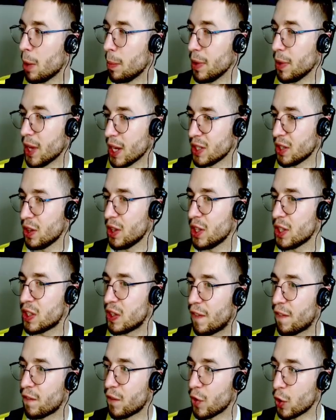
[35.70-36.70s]
because of this
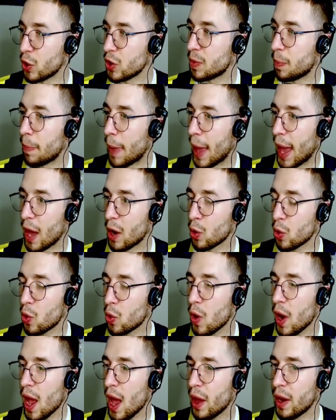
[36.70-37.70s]
first
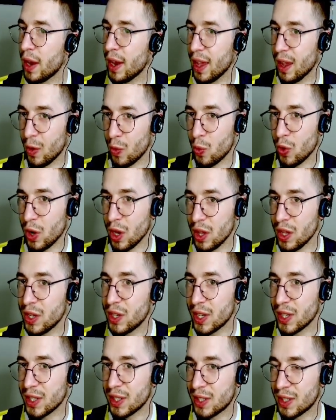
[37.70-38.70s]
battleground, it really
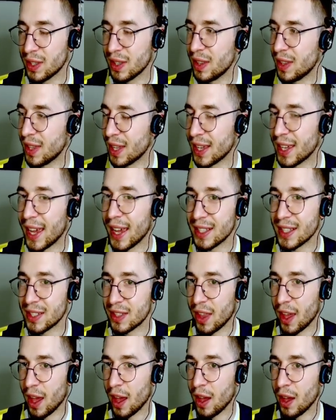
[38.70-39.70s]
just negates
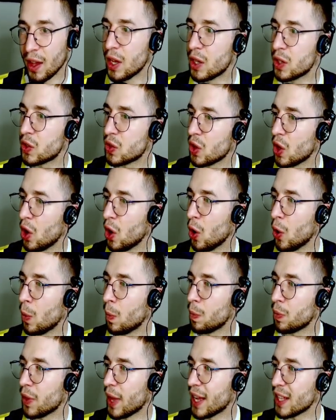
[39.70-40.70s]
that.
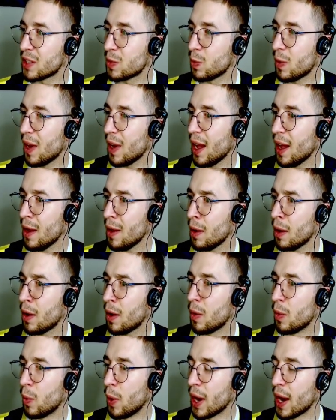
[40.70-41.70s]
So that's why
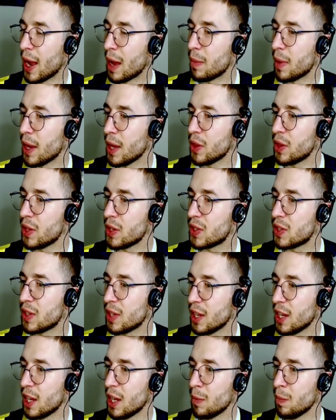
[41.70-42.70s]
when I made this
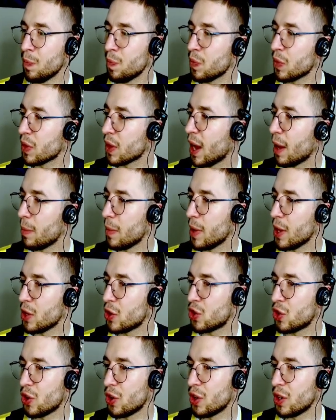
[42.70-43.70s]
team, I made
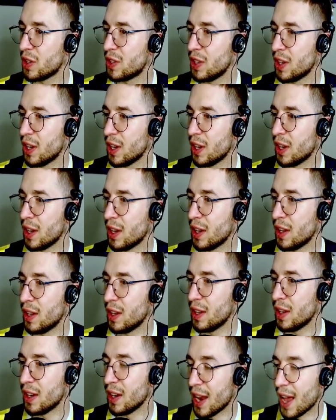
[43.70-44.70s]
sure to
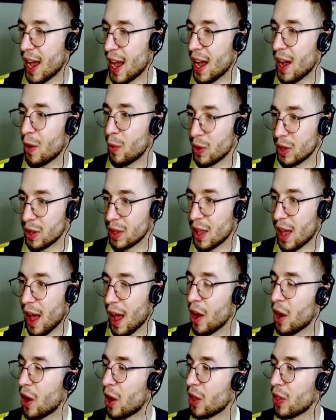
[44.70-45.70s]
not
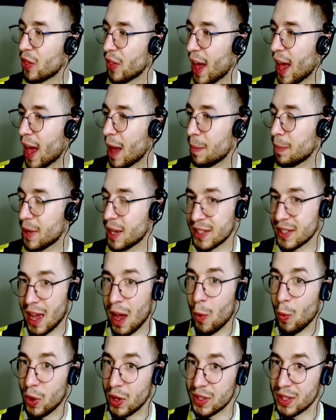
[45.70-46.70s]
rely on that because I
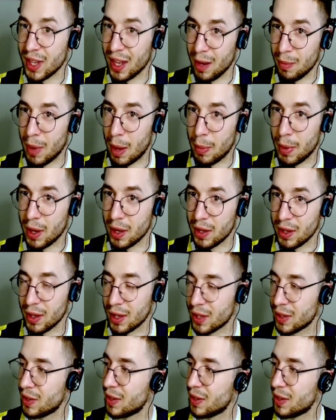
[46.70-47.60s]
was getting my butt kicked.